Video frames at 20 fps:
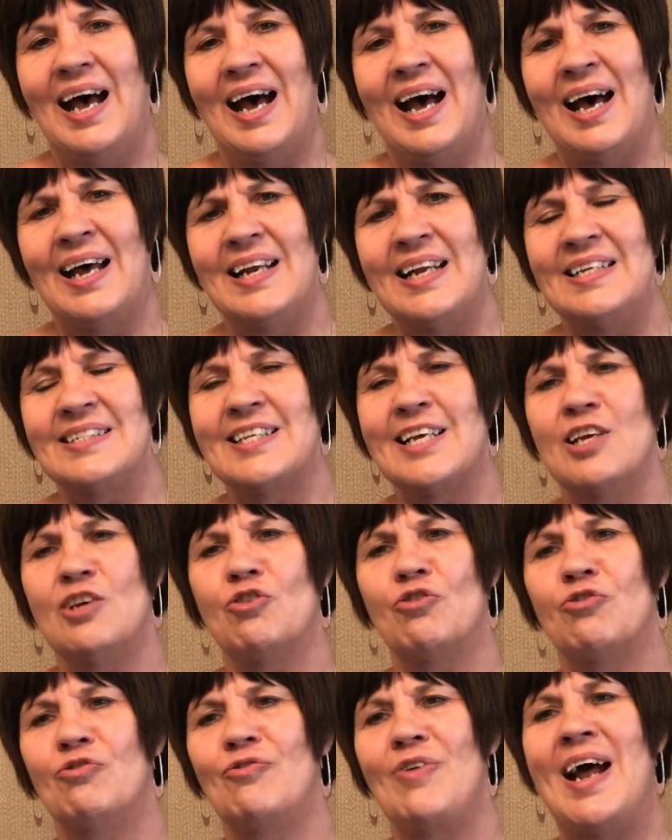And it's
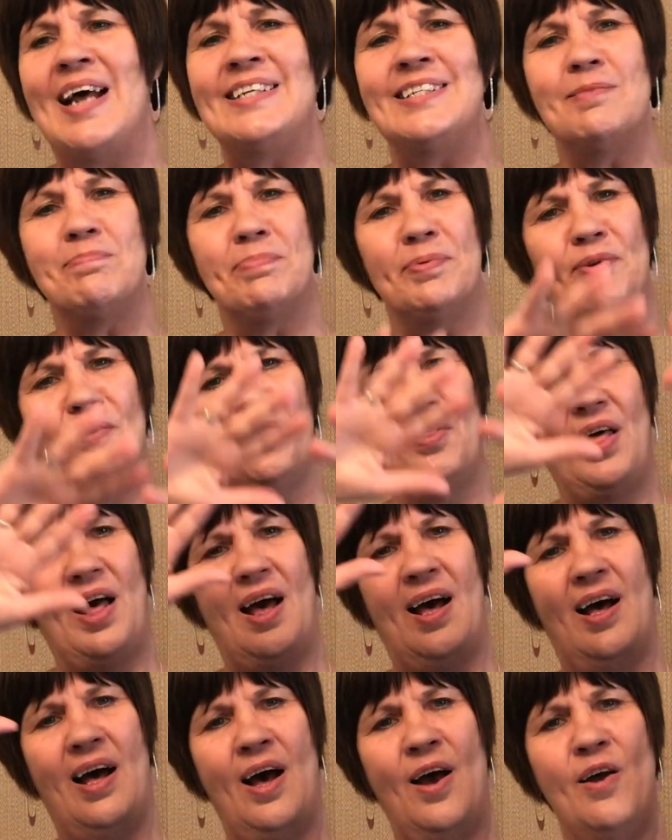incredible
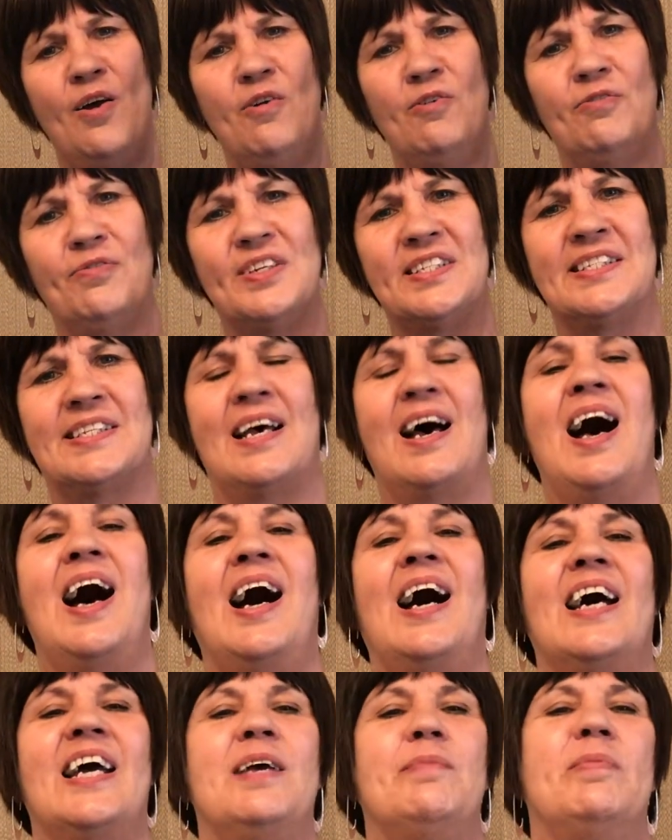that over
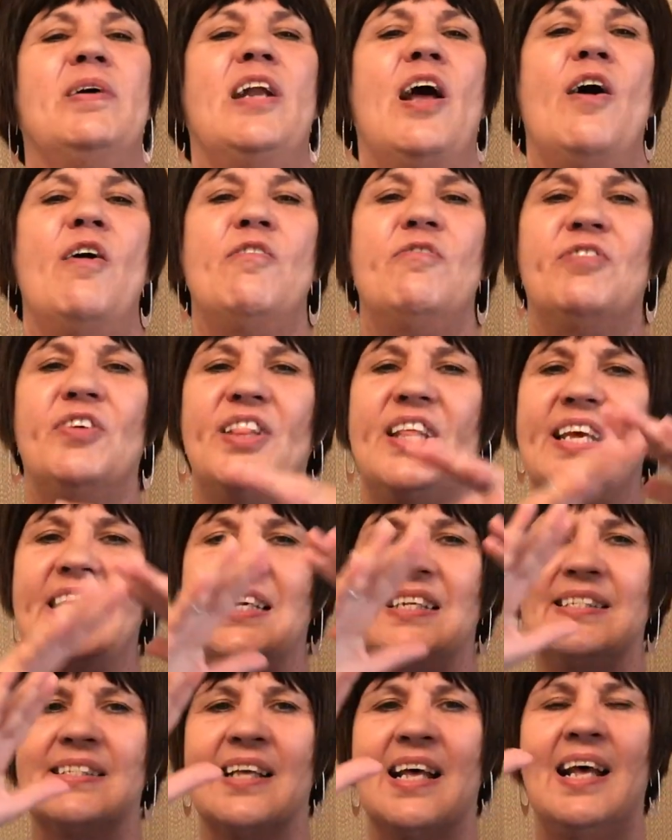time and over
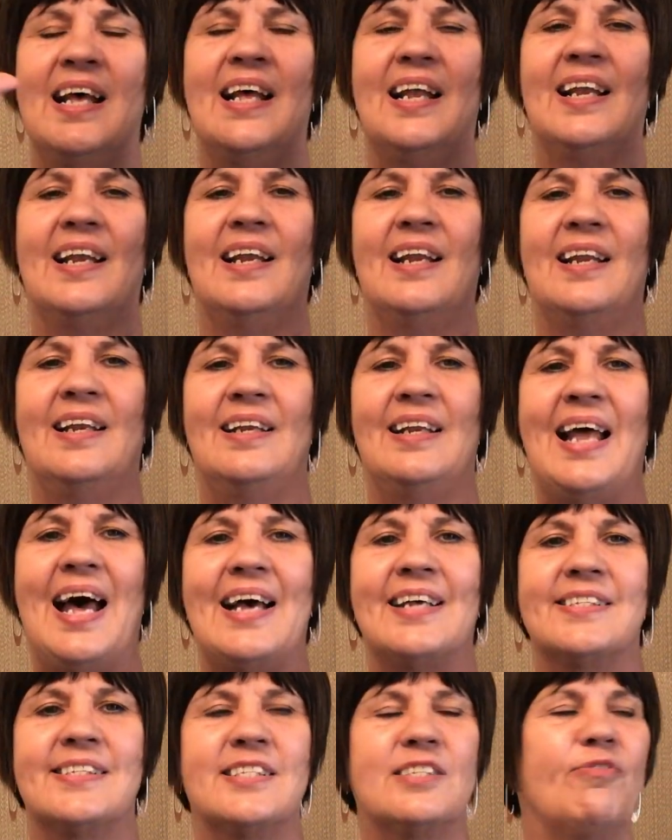these
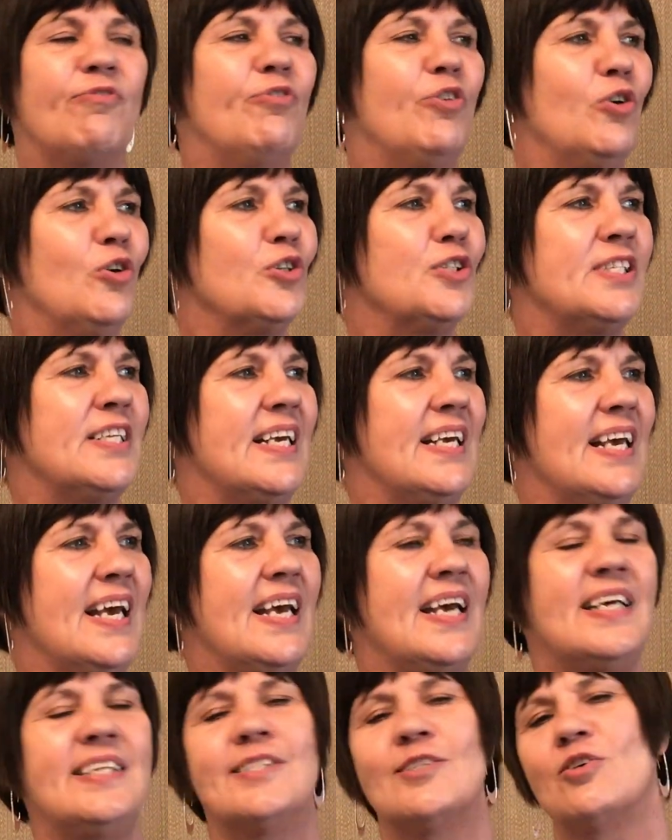last 40
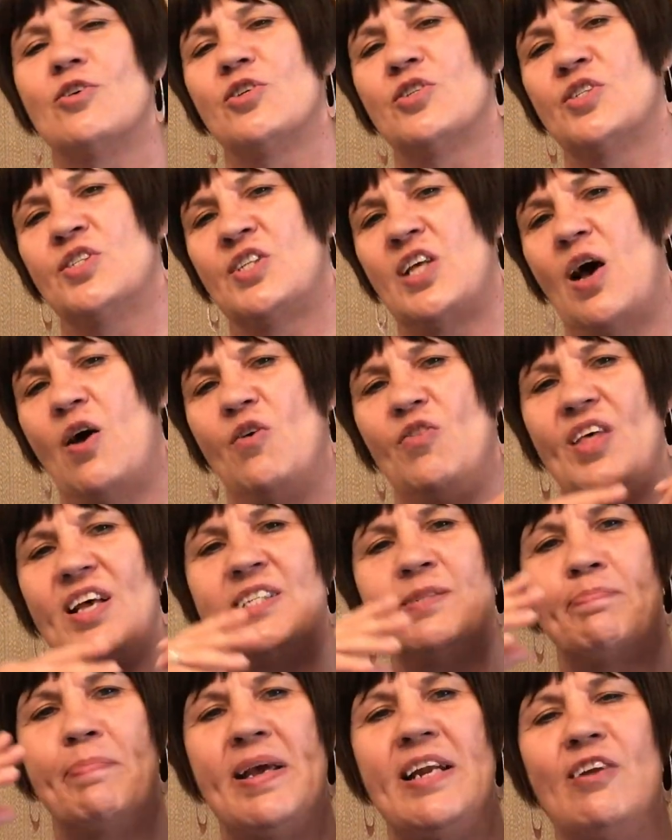years or so,
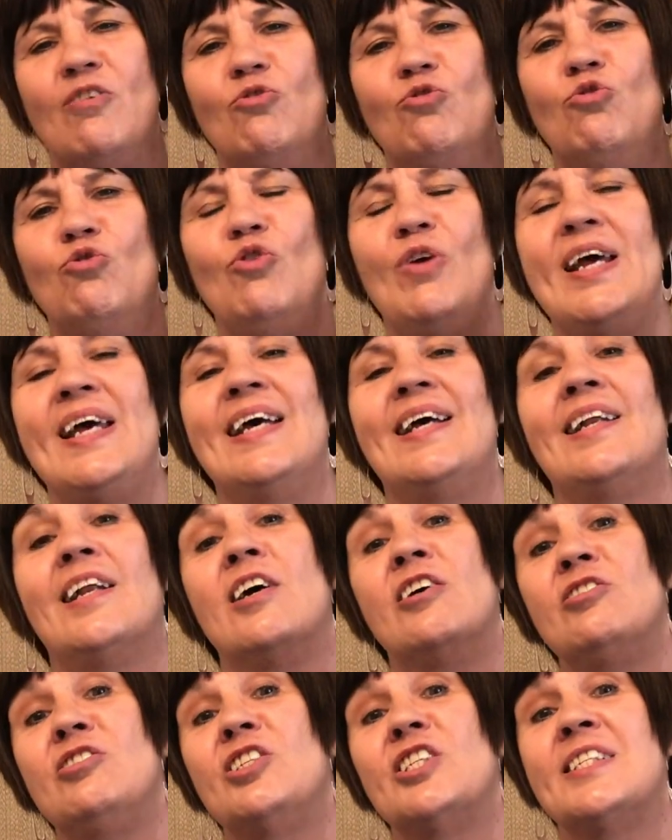there's been a real
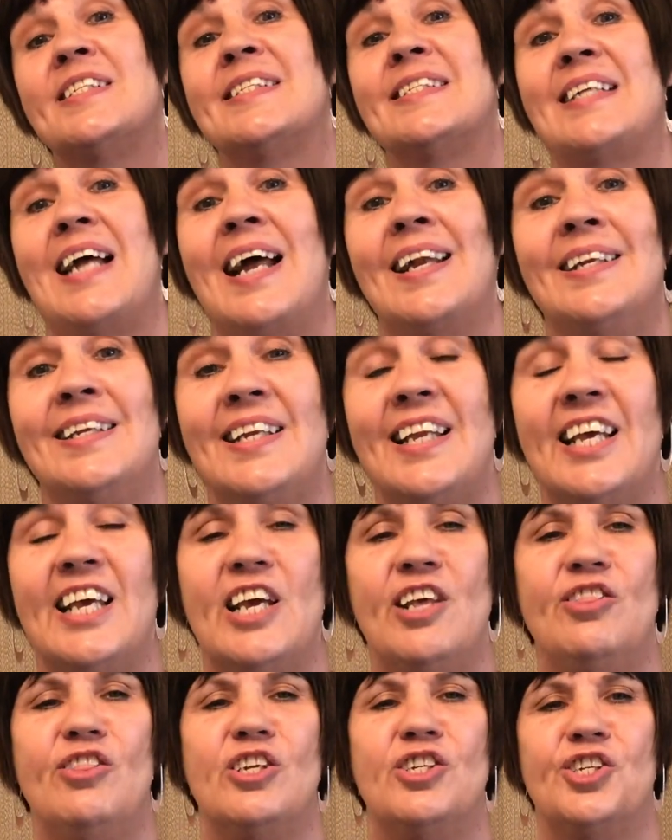understanding
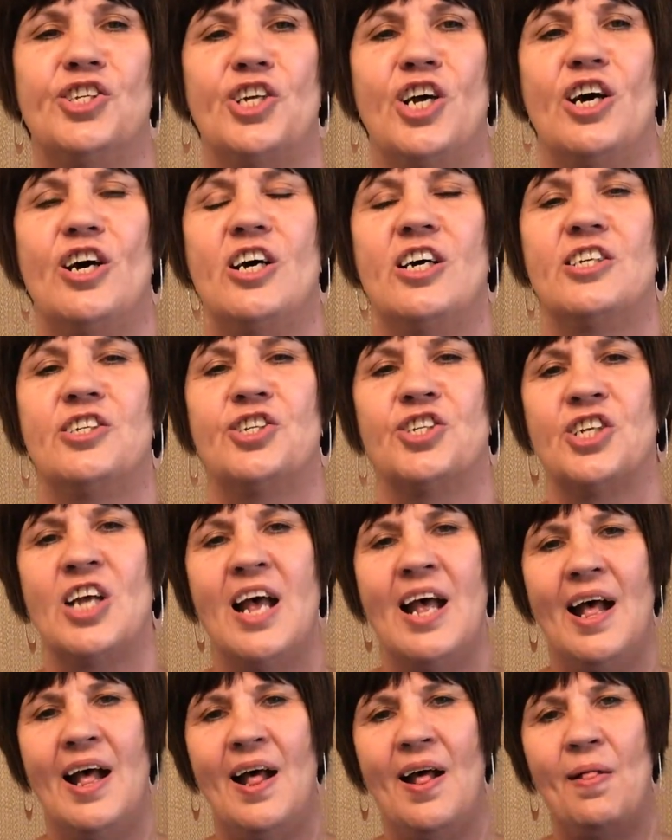in the church
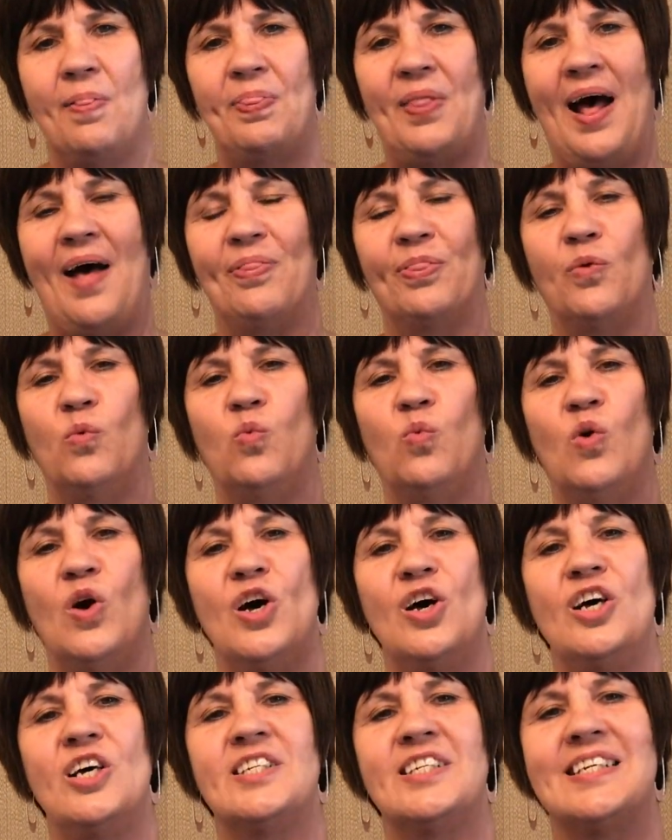that the
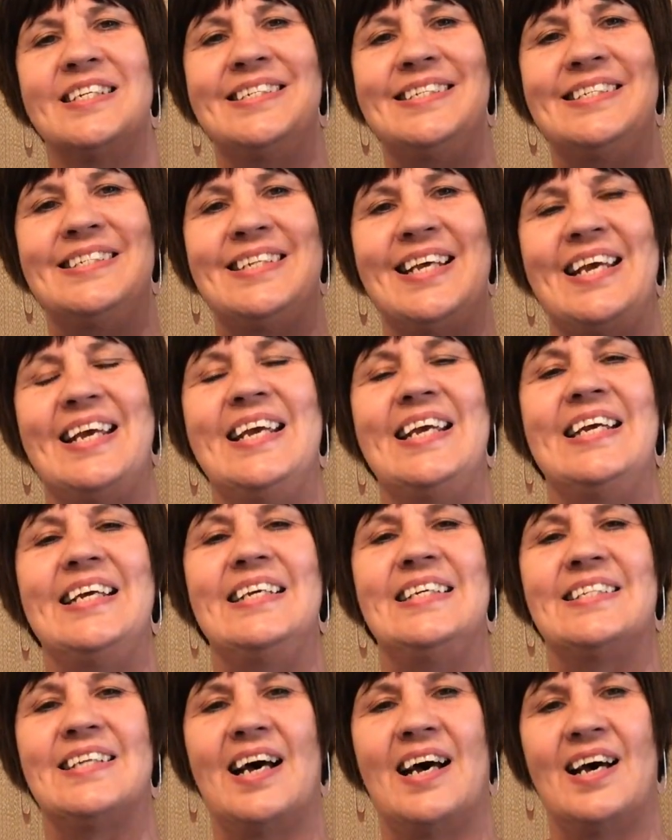word and
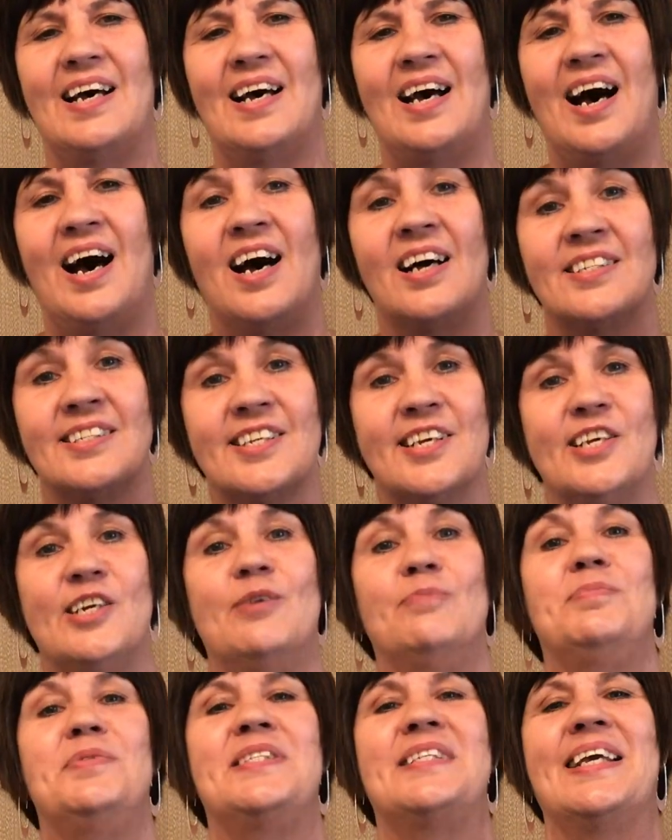deed are to
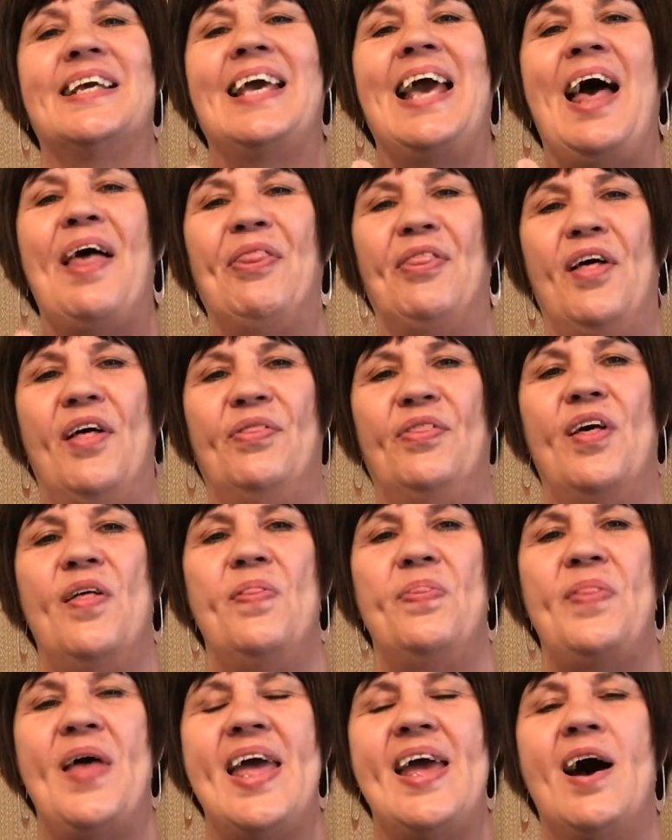come together,
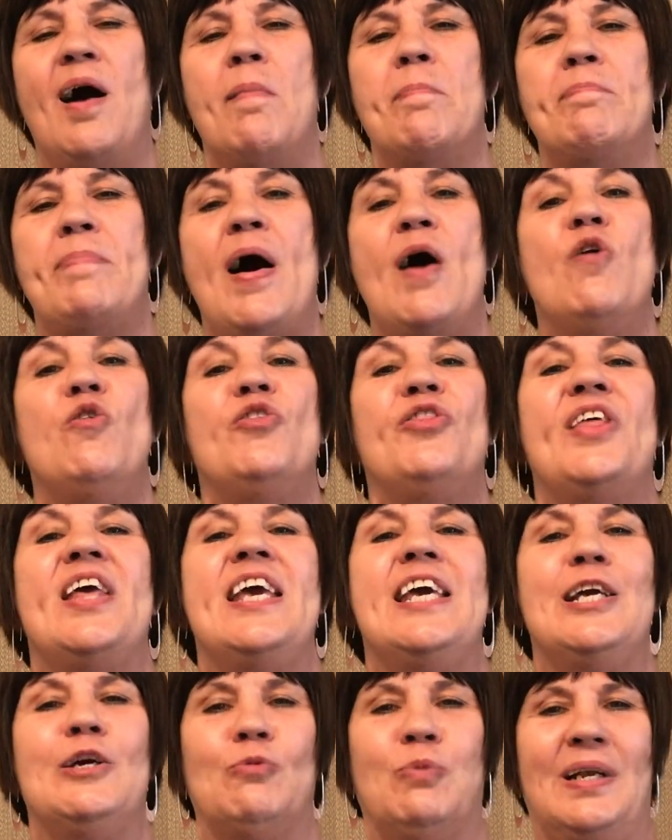that they are both
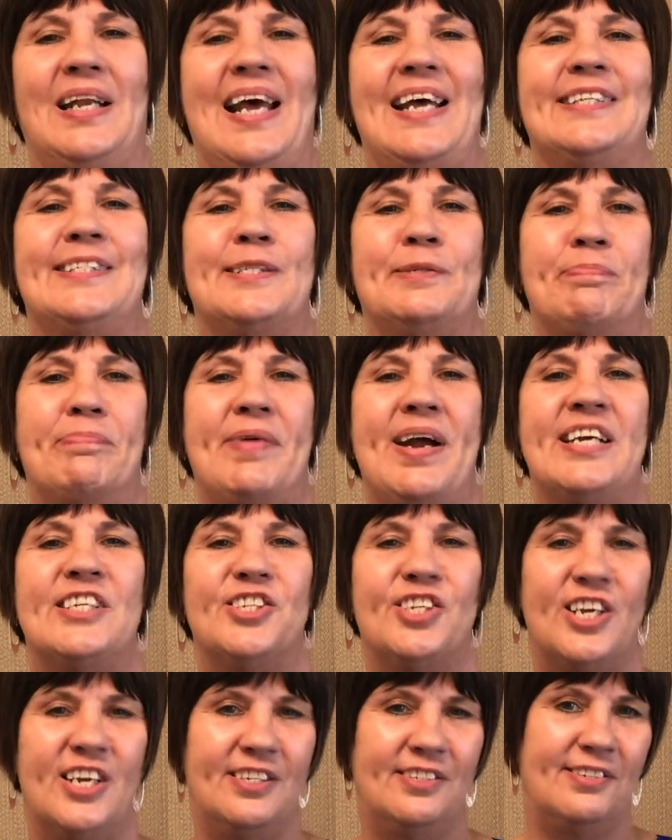equal
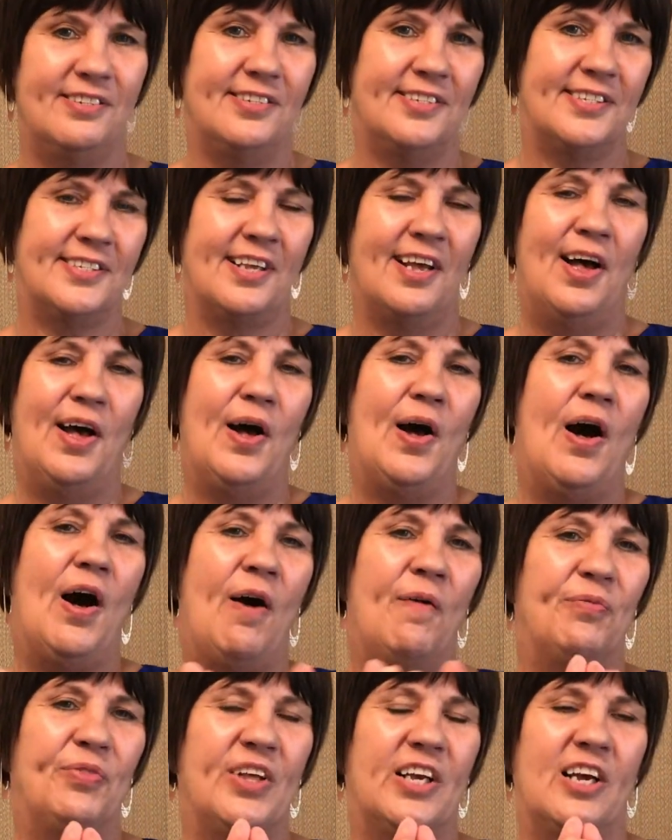expressions
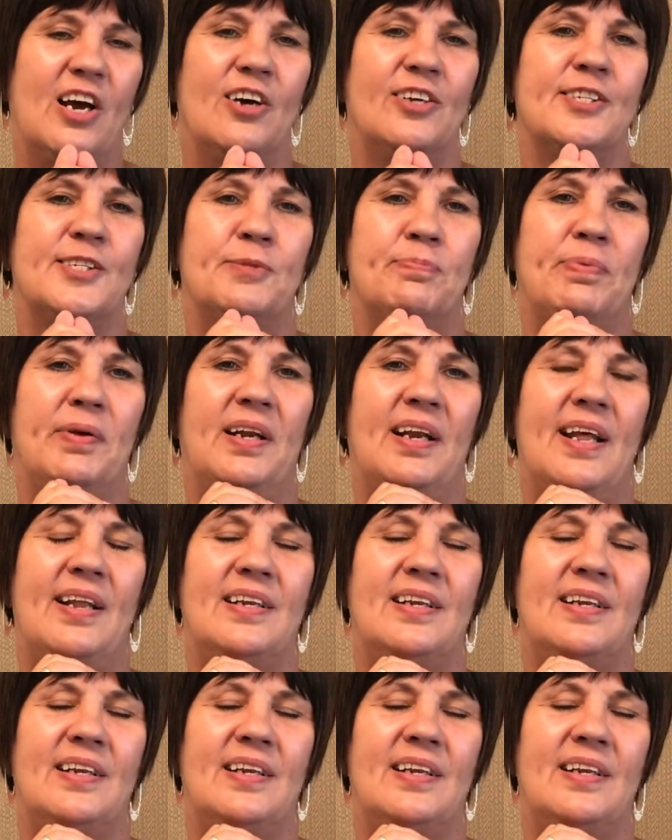of the gospel.